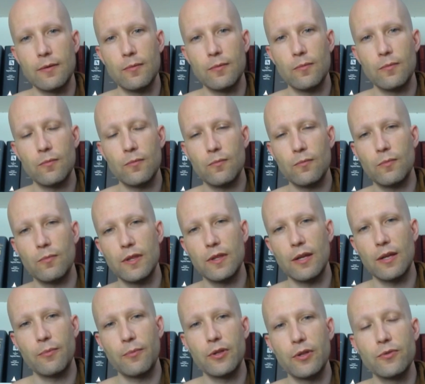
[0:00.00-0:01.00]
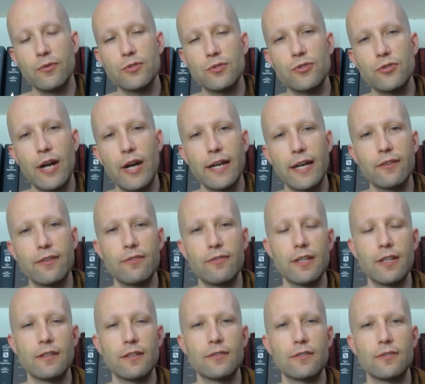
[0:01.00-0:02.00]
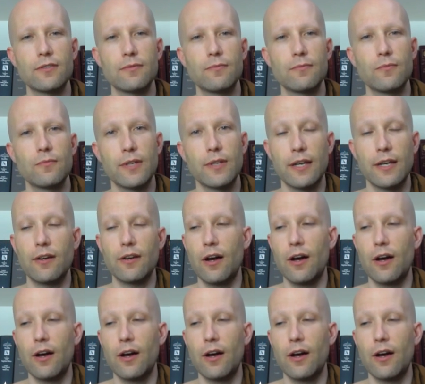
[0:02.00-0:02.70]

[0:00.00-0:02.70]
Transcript: but then we lose track of it. We get caught,